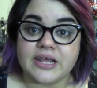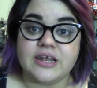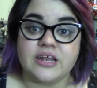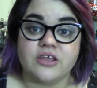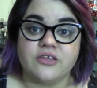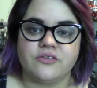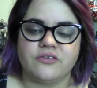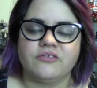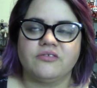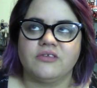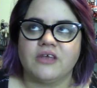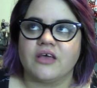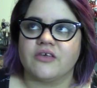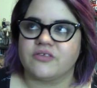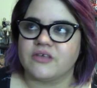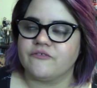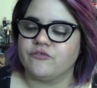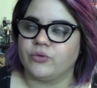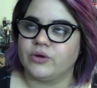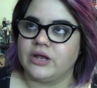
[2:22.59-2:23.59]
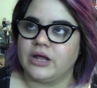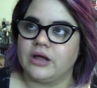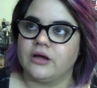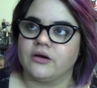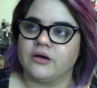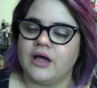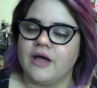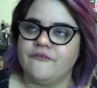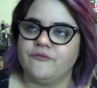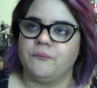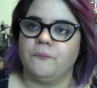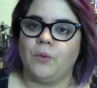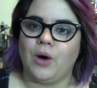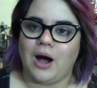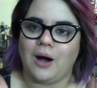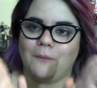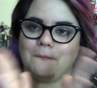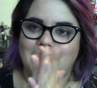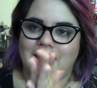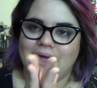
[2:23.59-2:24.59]
It is, yes,
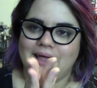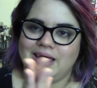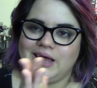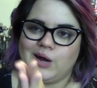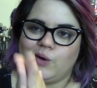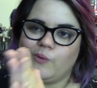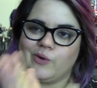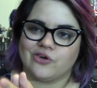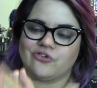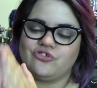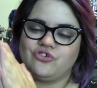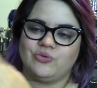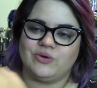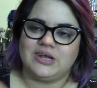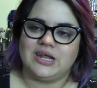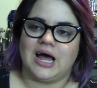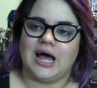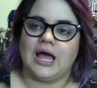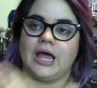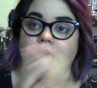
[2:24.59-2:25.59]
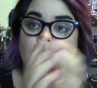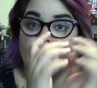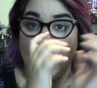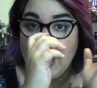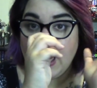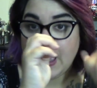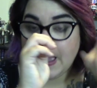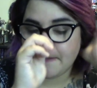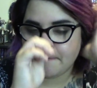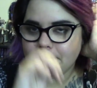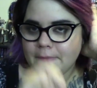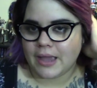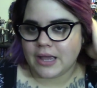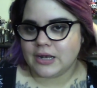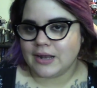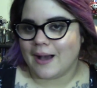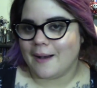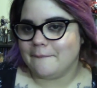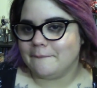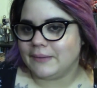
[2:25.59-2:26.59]
how my hair works to a dye may
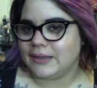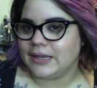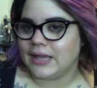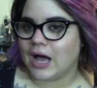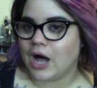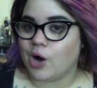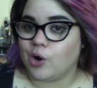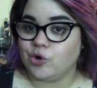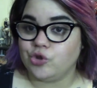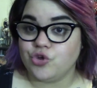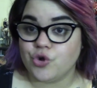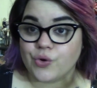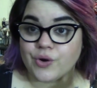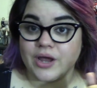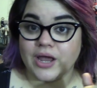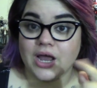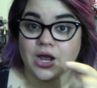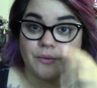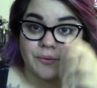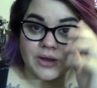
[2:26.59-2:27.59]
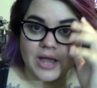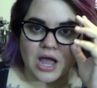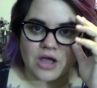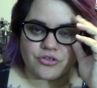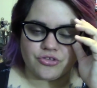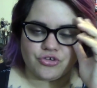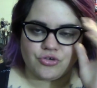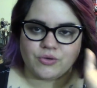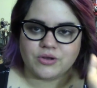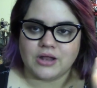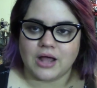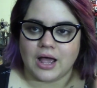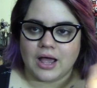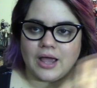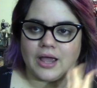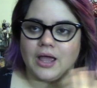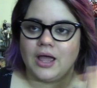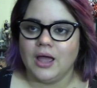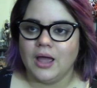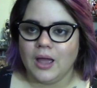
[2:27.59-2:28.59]
not be how your hair reacts to a
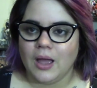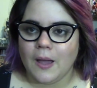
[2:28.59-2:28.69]
dye.